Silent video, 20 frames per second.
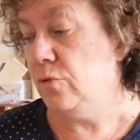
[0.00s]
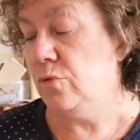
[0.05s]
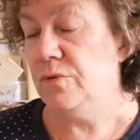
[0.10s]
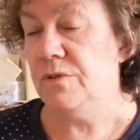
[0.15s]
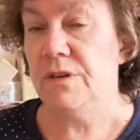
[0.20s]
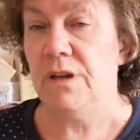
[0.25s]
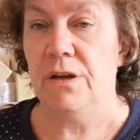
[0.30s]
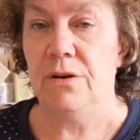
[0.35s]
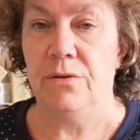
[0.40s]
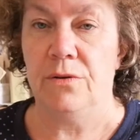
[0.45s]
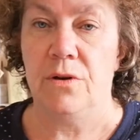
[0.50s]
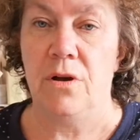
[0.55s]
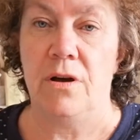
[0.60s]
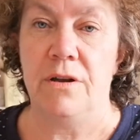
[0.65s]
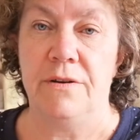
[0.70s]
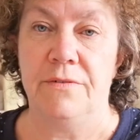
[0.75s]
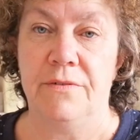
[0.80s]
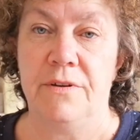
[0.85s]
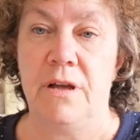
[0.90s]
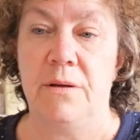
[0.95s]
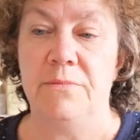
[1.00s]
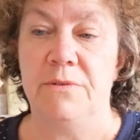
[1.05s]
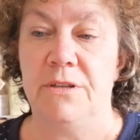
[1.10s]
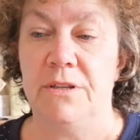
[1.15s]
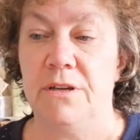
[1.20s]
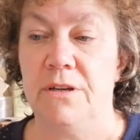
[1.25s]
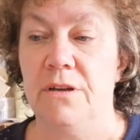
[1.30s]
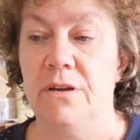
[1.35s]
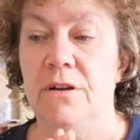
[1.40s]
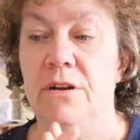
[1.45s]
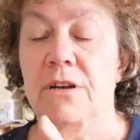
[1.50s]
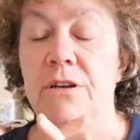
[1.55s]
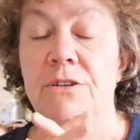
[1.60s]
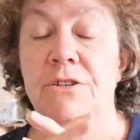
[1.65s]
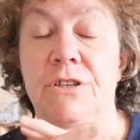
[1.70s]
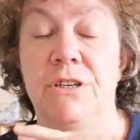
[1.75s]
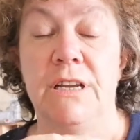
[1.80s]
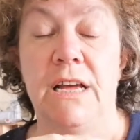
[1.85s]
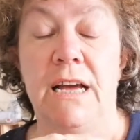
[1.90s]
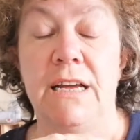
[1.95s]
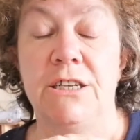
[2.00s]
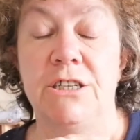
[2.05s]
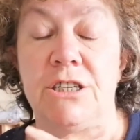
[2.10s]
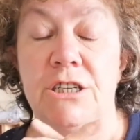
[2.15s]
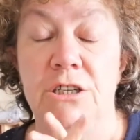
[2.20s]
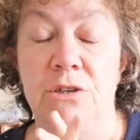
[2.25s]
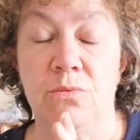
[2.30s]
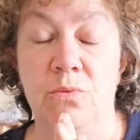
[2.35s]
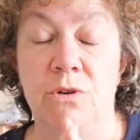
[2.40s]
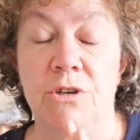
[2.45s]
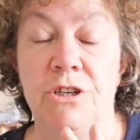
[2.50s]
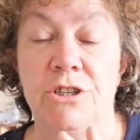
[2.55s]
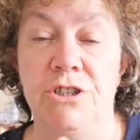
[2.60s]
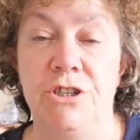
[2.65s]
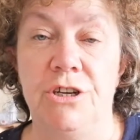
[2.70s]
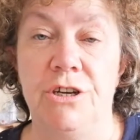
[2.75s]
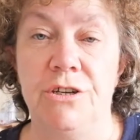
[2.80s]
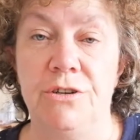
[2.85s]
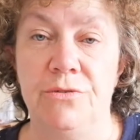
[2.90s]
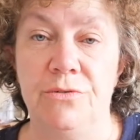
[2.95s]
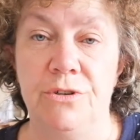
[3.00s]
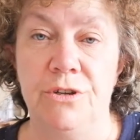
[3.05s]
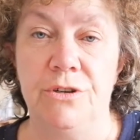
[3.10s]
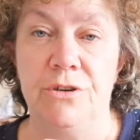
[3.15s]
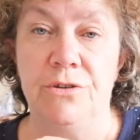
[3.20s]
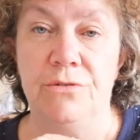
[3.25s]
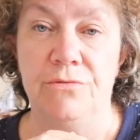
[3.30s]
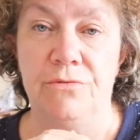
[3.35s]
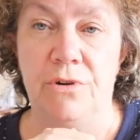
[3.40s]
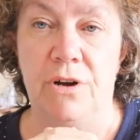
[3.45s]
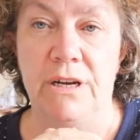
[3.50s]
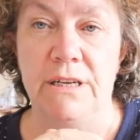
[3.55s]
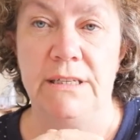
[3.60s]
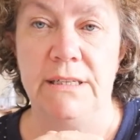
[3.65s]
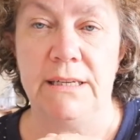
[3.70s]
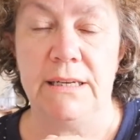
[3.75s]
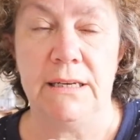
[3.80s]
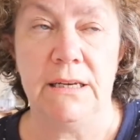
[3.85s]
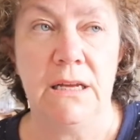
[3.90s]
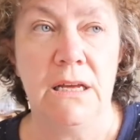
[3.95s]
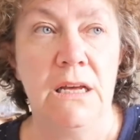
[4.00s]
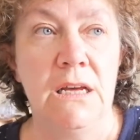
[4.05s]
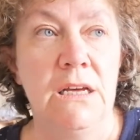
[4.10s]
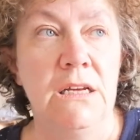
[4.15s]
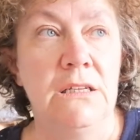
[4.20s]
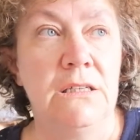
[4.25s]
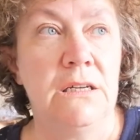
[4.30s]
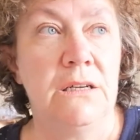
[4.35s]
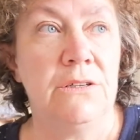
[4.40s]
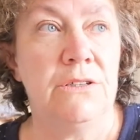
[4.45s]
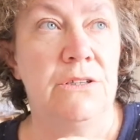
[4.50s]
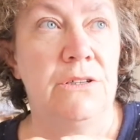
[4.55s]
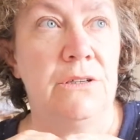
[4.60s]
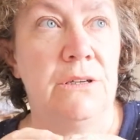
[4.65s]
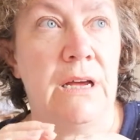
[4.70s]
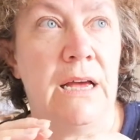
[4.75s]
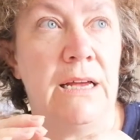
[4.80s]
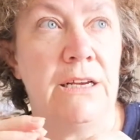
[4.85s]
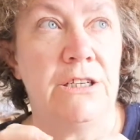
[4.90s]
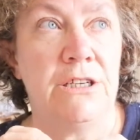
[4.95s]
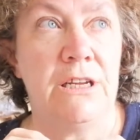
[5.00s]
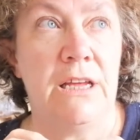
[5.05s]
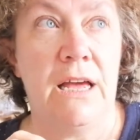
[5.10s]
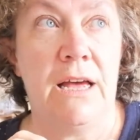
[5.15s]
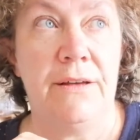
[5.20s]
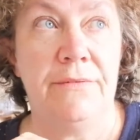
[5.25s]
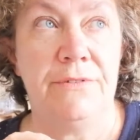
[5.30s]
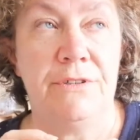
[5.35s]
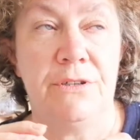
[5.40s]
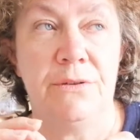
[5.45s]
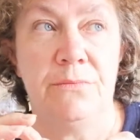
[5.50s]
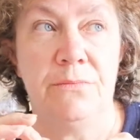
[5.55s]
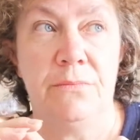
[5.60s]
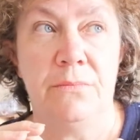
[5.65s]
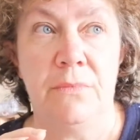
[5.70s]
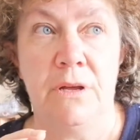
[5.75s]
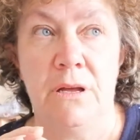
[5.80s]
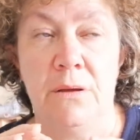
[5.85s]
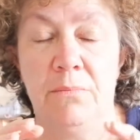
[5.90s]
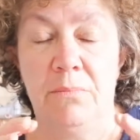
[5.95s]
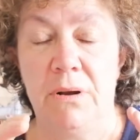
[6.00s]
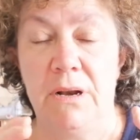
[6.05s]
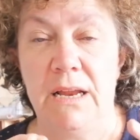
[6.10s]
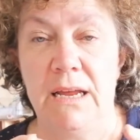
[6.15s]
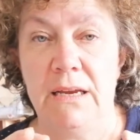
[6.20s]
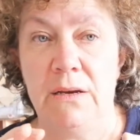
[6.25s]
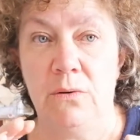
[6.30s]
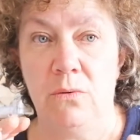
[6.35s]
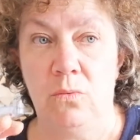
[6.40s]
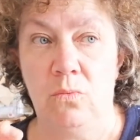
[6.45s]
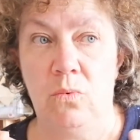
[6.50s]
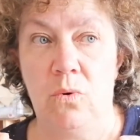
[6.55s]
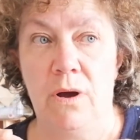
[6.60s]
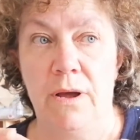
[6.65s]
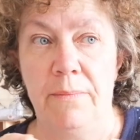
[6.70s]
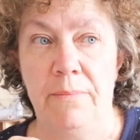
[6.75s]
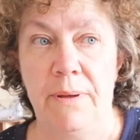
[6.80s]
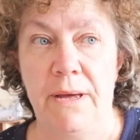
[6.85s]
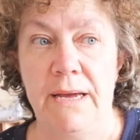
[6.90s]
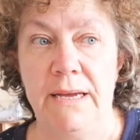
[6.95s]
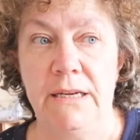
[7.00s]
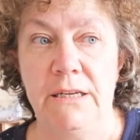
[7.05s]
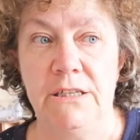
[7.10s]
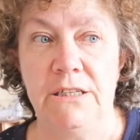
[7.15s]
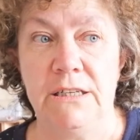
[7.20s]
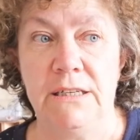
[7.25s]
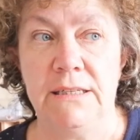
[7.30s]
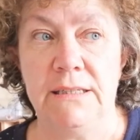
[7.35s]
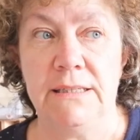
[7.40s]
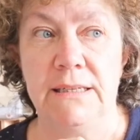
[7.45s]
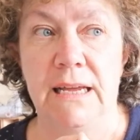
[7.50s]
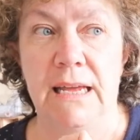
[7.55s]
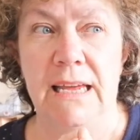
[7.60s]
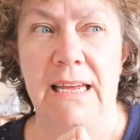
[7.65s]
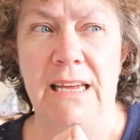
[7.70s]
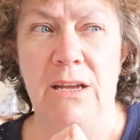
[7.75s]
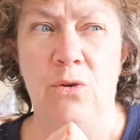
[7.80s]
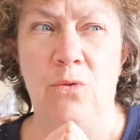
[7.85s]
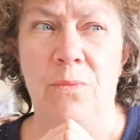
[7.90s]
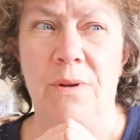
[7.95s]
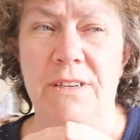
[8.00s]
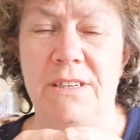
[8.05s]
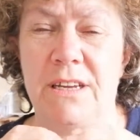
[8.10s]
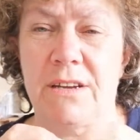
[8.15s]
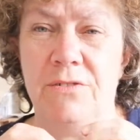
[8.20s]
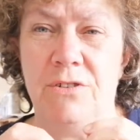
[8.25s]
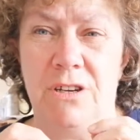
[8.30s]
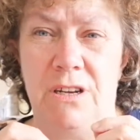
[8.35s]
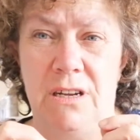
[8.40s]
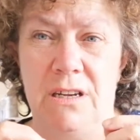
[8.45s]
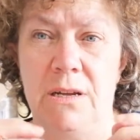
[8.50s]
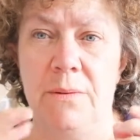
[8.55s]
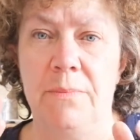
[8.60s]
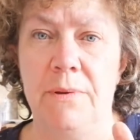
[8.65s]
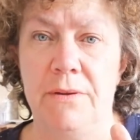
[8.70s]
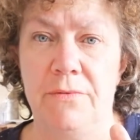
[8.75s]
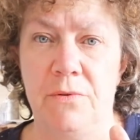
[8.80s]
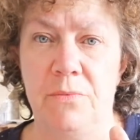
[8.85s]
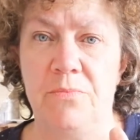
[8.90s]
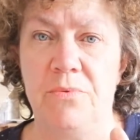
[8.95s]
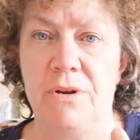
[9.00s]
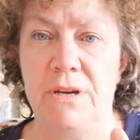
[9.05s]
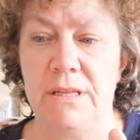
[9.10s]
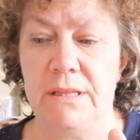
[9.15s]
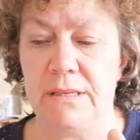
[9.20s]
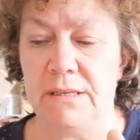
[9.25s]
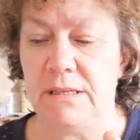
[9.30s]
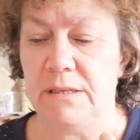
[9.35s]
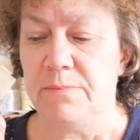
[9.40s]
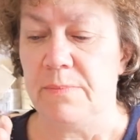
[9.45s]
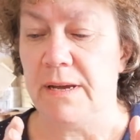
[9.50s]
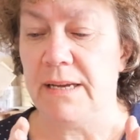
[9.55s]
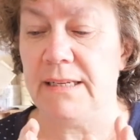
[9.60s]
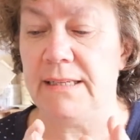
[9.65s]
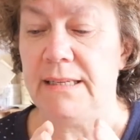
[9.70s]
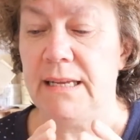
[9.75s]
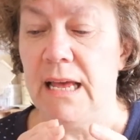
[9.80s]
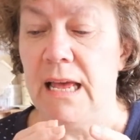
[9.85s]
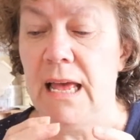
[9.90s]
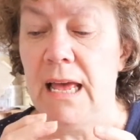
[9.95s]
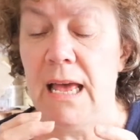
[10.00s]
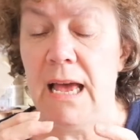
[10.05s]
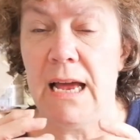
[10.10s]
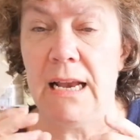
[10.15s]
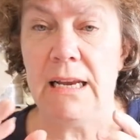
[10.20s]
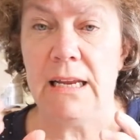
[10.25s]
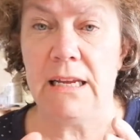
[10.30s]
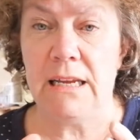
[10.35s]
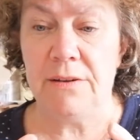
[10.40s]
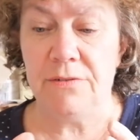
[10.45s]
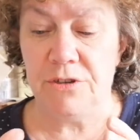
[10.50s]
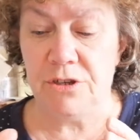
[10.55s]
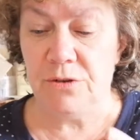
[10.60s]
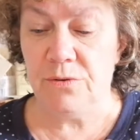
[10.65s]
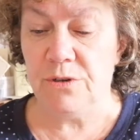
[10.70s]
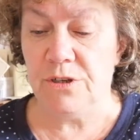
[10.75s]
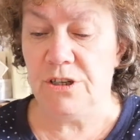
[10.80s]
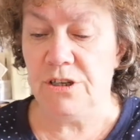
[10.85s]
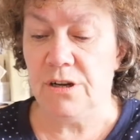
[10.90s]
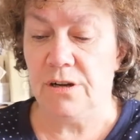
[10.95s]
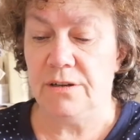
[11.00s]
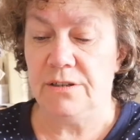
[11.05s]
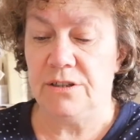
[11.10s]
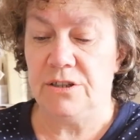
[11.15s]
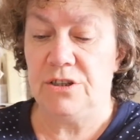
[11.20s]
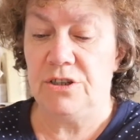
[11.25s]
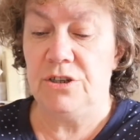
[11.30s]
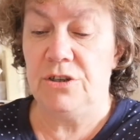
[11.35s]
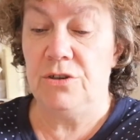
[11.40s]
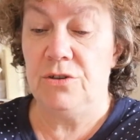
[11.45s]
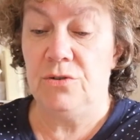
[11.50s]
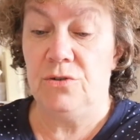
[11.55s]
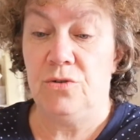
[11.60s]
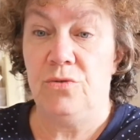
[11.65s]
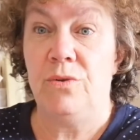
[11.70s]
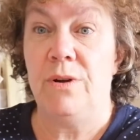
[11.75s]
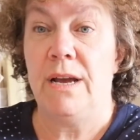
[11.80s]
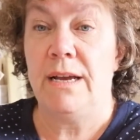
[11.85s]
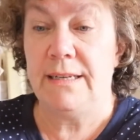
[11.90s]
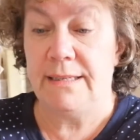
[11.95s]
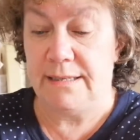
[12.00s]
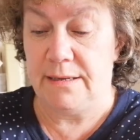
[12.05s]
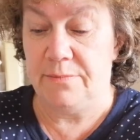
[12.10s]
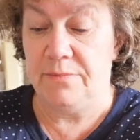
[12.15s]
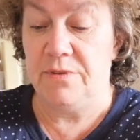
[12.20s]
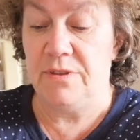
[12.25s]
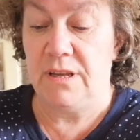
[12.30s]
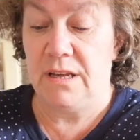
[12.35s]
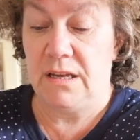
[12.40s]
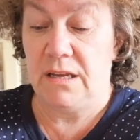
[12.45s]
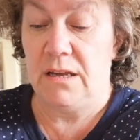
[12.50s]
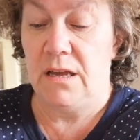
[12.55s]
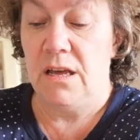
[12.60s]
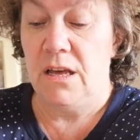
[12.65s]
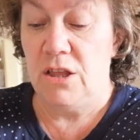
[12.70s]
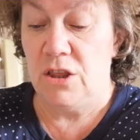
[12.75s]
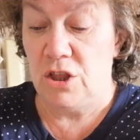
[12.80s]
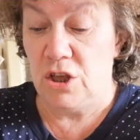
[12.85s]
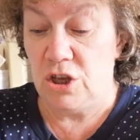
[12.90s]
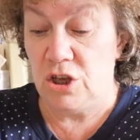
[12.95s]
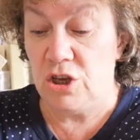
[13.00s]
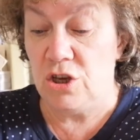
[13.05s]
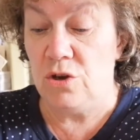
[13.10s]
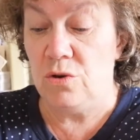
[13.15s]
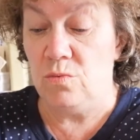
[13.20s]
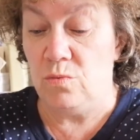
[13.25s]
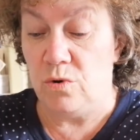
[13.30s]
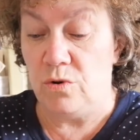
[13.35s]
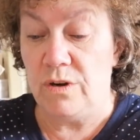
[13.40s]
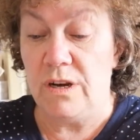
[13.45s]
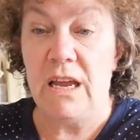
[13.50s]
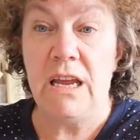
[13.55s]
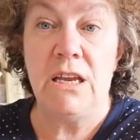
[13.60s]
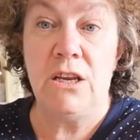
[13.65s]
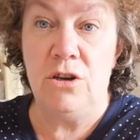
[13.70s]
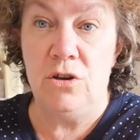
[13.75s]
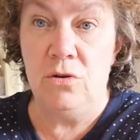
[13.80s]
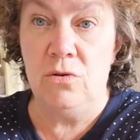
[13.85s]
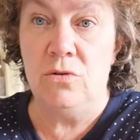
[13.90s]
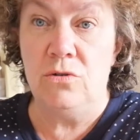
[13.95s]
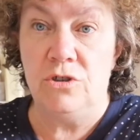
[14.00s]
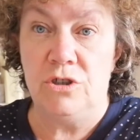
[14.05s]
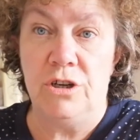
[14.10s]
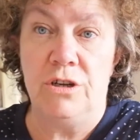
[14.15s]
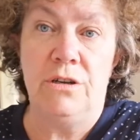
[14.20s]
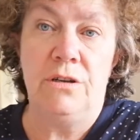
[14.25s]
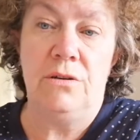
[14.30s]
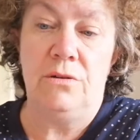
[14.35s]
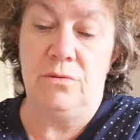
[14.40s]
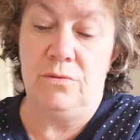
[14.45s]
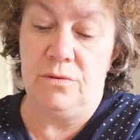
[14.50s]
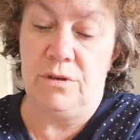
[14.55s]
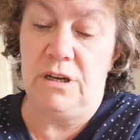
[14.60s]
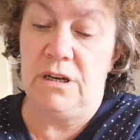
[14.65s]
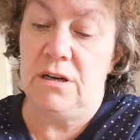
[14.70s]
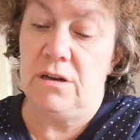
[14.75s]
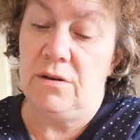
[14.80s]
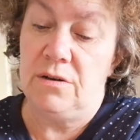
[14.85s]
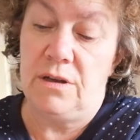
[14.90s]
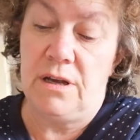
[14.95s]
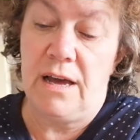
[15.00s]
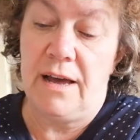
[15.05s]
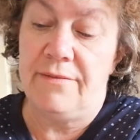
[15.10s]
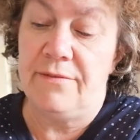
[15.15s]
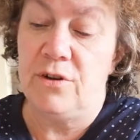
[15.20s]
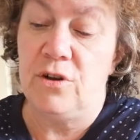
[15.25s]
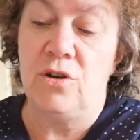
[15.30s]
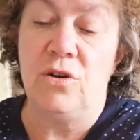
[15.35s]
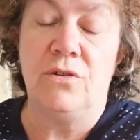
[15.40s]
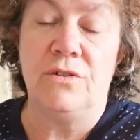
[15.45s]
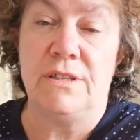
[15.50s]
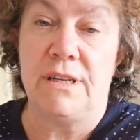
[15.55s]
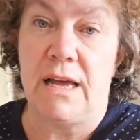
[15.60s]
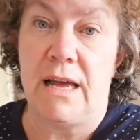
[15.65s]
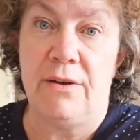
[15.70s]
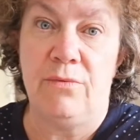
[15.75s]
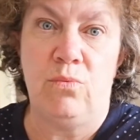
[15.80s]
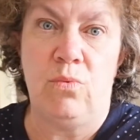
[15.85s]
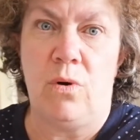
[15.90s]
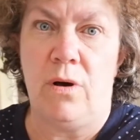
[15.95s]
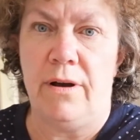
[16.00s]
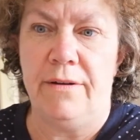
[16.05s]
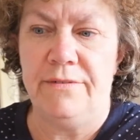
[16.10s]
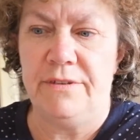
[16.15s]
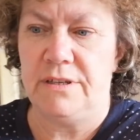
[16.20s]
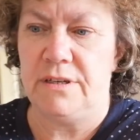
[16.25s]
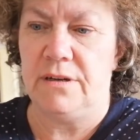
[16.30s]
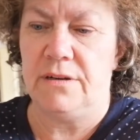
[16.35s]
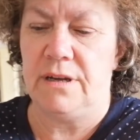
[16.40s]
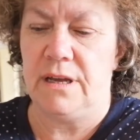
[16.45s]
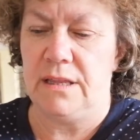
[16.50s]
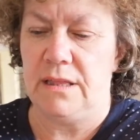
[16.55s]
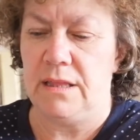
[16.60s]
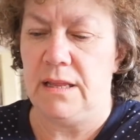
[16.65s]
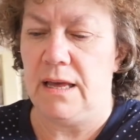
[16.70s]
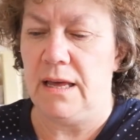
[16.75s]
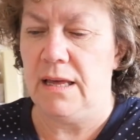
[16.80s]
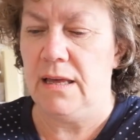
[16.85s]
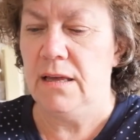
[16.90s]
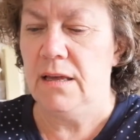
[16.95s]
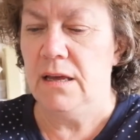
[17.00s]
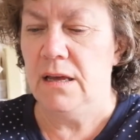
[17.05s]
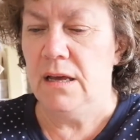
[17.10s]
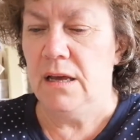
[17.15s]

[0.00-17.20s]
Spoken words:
also kind of come to the conclusion that actually you want a journal you can write in. So to actually have some plain white pages, it almost gives you like a bit of a breather space, and it gives you a chance to create something that you want in your journal. You know, you haven't got to have what I've stuck in there.